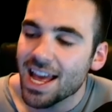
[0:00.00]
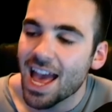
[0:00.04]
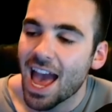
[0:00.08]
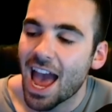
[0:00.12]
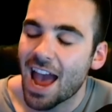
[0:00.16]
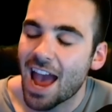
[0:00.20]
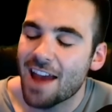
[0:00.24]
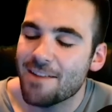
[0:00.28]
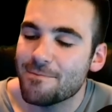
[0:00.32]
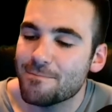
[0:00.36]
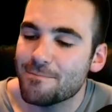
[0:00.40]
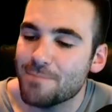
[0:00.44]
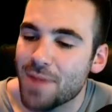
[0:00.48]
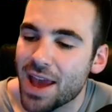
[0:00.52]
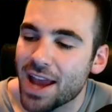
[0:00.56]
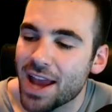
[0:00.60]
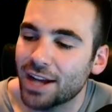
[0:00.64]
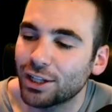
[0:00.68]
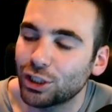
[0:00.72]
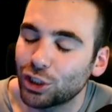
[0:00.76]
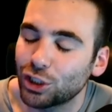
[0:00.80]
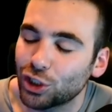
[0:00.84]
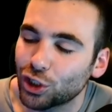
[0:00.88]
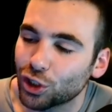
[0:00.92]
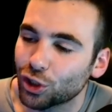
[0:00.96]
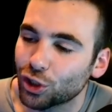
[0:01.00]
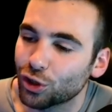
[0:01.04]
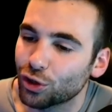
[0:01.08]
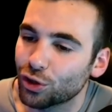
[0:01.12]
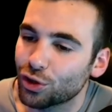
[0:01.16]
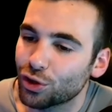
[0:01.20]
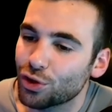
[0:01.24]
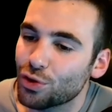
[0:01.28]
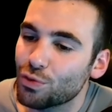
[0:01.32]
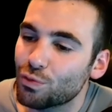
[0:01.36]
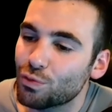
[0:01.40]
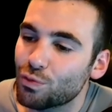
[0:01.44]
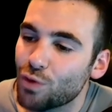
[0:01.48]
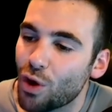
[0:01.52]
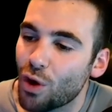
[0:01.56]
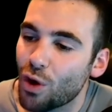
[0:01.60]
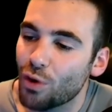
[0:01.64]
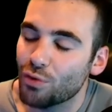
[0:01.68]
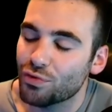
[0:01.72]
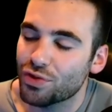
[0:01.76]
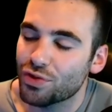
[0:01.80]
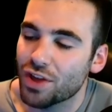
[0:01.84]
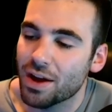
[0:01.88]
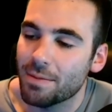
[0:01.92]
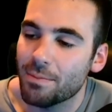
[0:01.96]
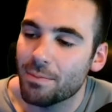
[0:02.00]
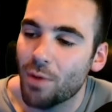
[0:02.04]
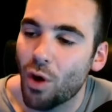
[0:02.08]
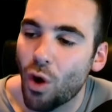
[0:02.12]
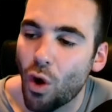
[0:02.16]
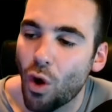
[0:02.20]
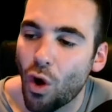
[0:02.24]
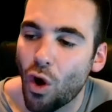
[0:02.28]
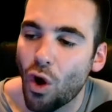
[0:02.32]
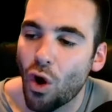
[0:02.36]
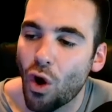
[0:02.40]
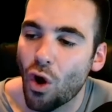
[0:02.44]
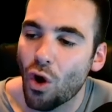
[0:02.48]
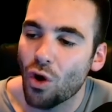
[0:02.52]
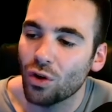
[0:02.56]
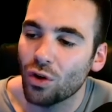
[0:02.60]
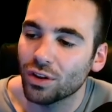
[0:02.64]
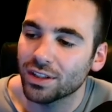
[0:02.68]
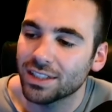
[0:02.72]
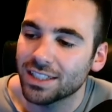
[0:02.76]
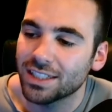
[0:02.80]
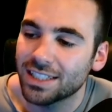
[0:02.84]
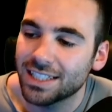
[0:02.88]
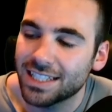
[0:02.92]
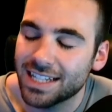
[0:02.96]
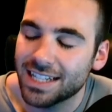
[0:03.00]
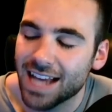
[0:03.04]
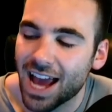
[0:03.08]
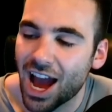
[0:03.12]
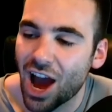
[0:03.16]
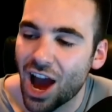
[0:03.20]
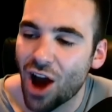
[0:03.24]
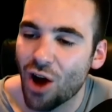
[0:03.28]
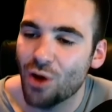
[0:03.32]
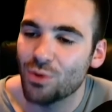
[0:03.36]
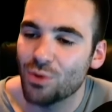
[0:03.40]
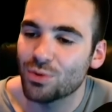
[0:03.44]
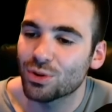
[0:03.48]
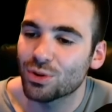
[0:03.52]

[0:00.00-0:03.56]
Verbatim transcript: and make sure you wrote them all down